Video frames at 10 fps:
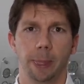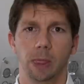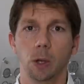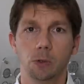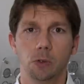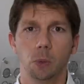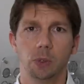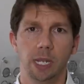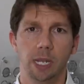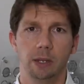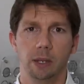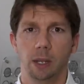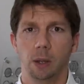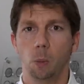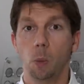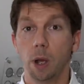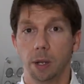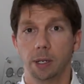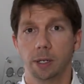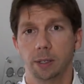Those all need
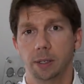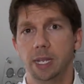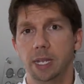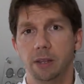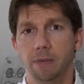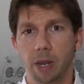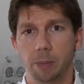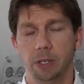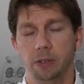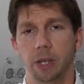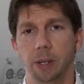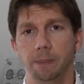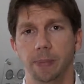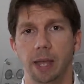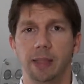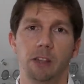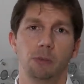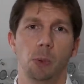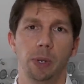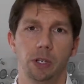work. They need development time, and
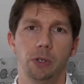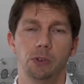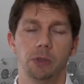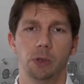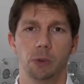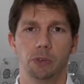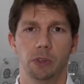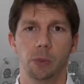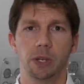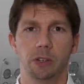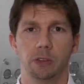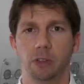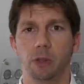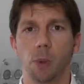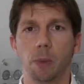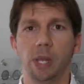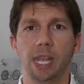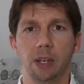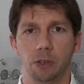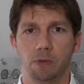that's what we do during the course of the winter so that when we
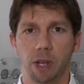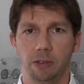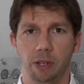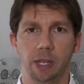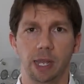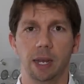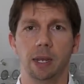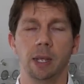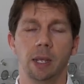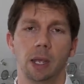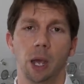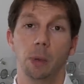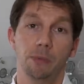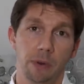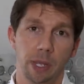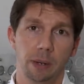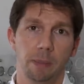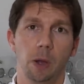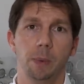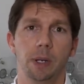get to racing again, hopefully in
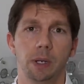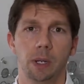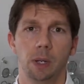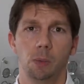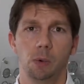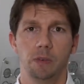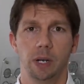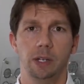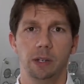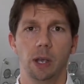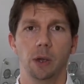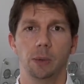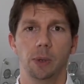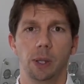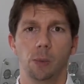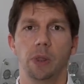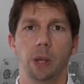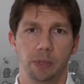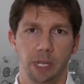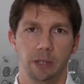Melbourne, we're ready to go with
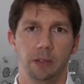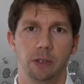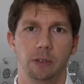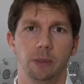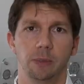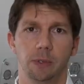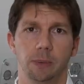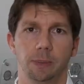updated systems.